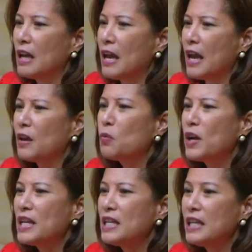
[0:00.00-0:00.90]
And
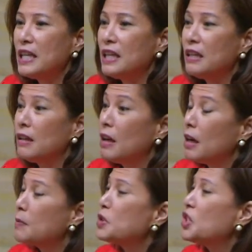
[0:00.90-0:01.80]
when he
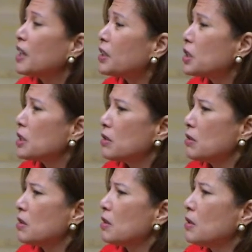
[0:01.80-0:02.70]
objected
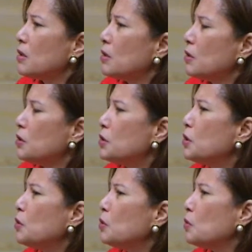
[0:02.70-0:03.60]

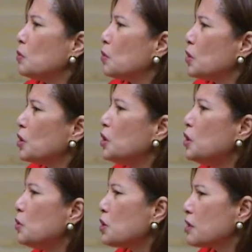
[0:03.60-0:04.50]
to the
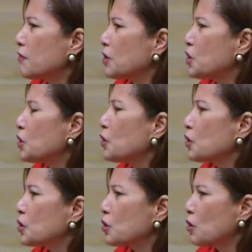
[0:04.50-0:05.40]
use of the
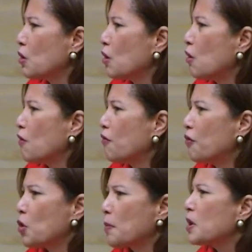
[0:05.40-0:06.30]
church
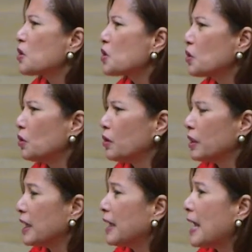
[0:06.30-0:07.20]
for personal
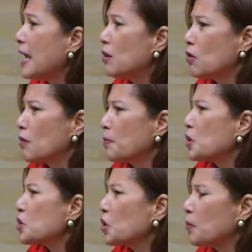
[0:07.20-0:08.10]
gain or a
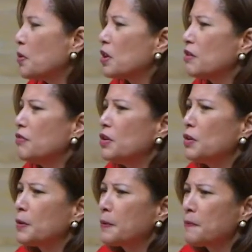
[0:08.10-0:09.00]
personal point of view,